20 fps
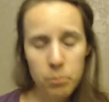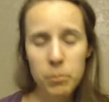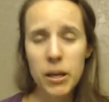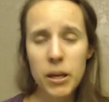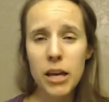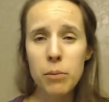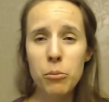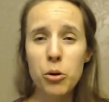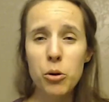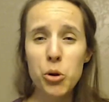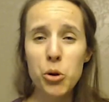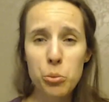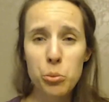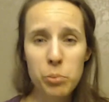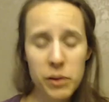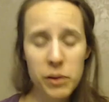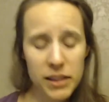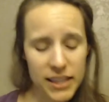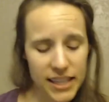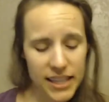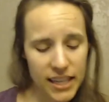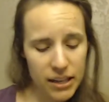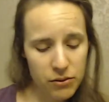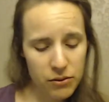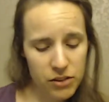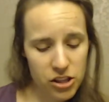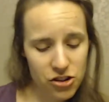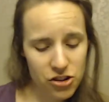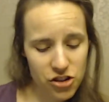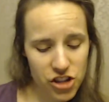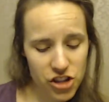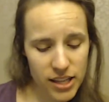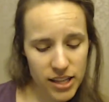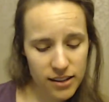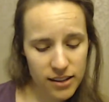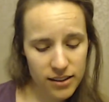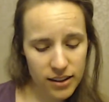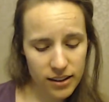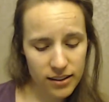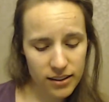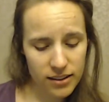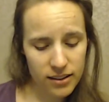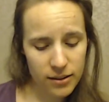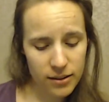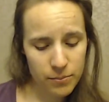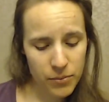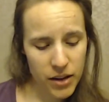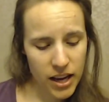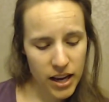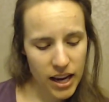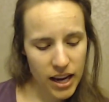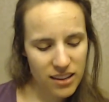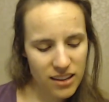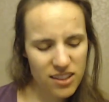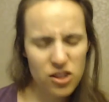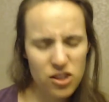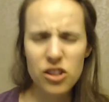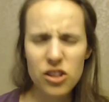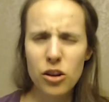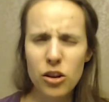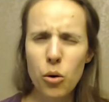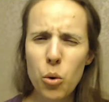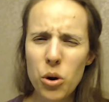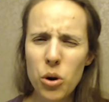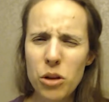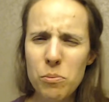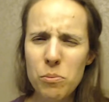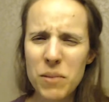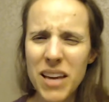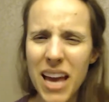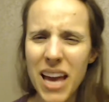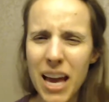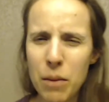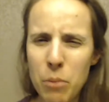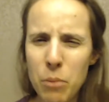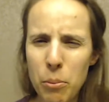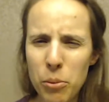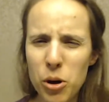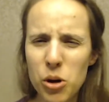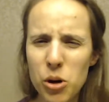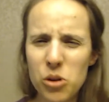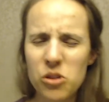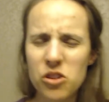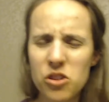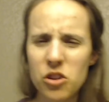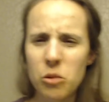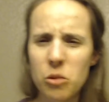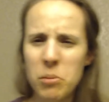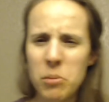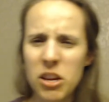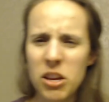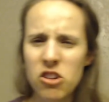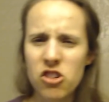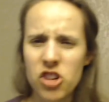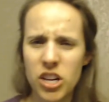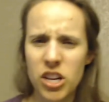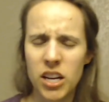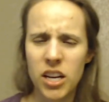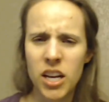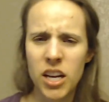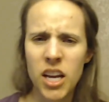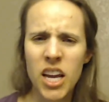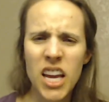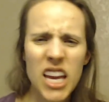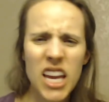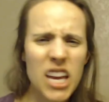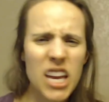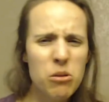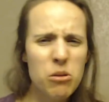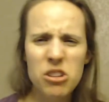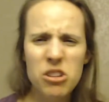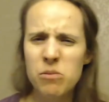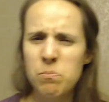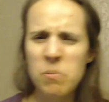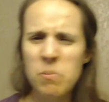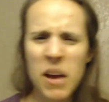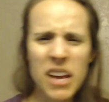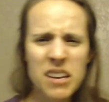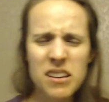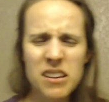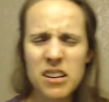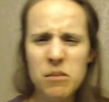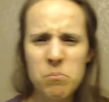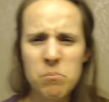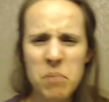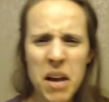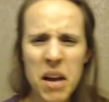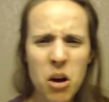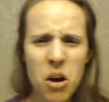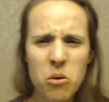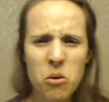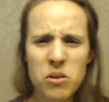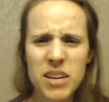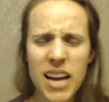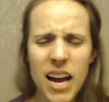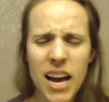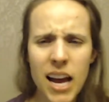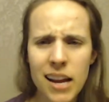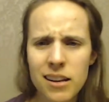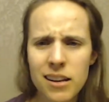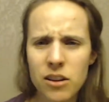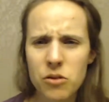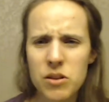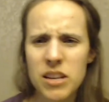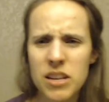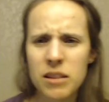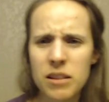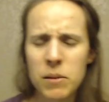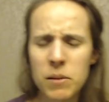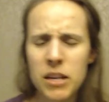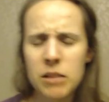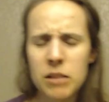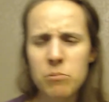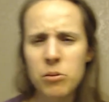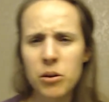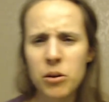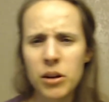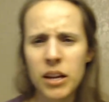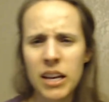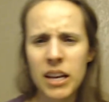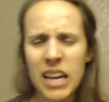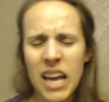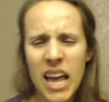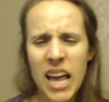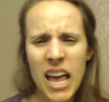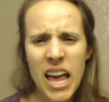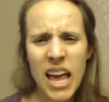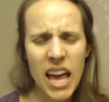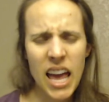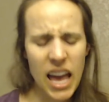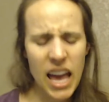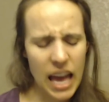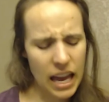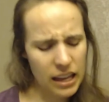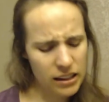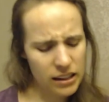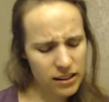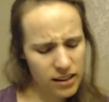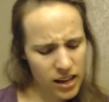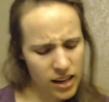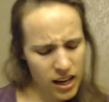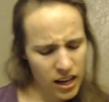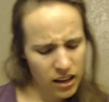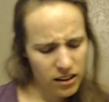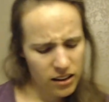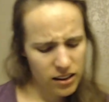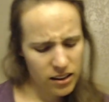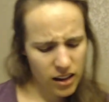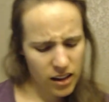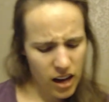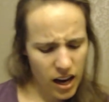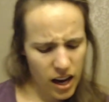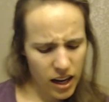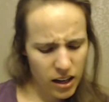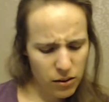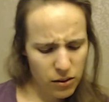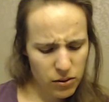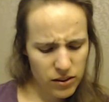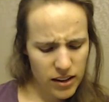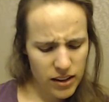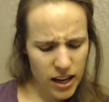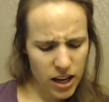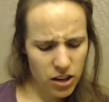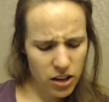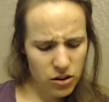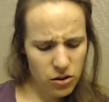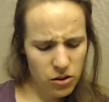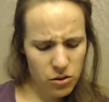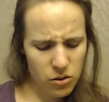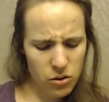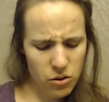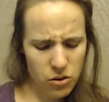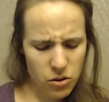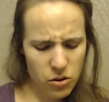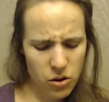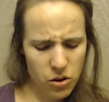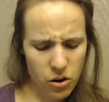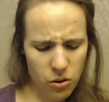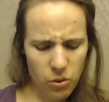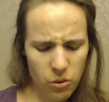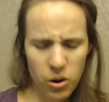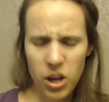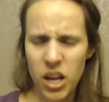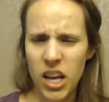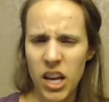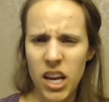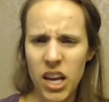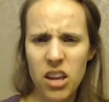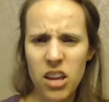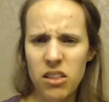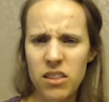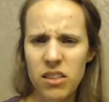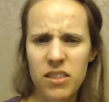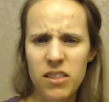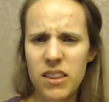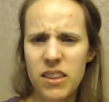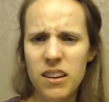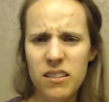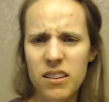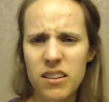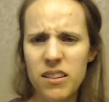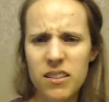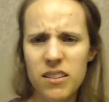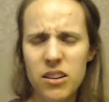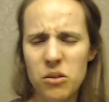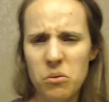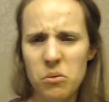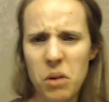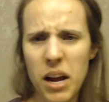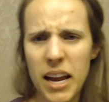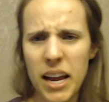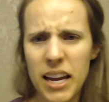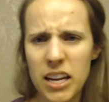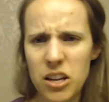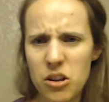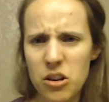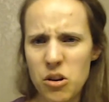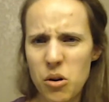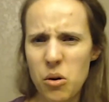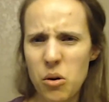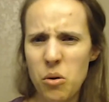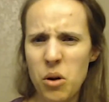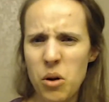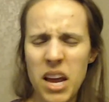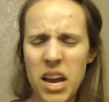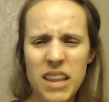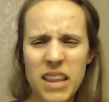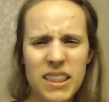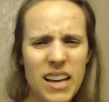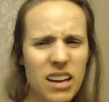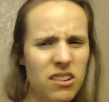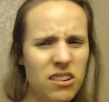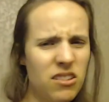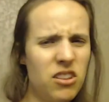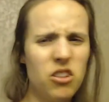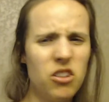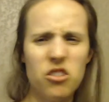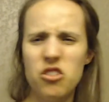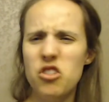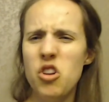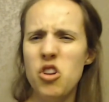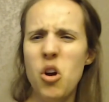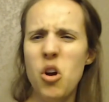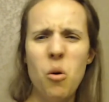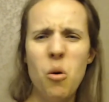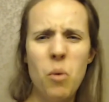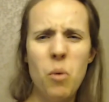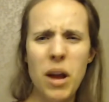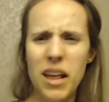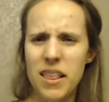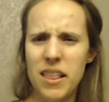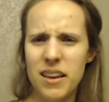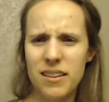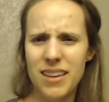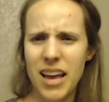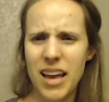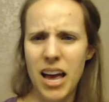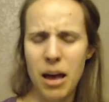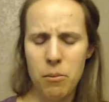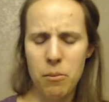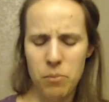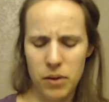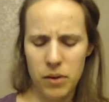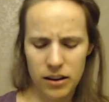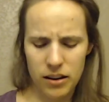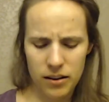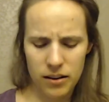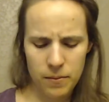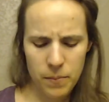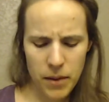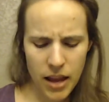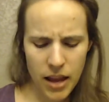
people who believed in Jesus. It sort of became a personal mission. He was bent and bound to hunt out these people and and to kind of say, no, no, no, no, this isn't right. You know, that there's no way this happened.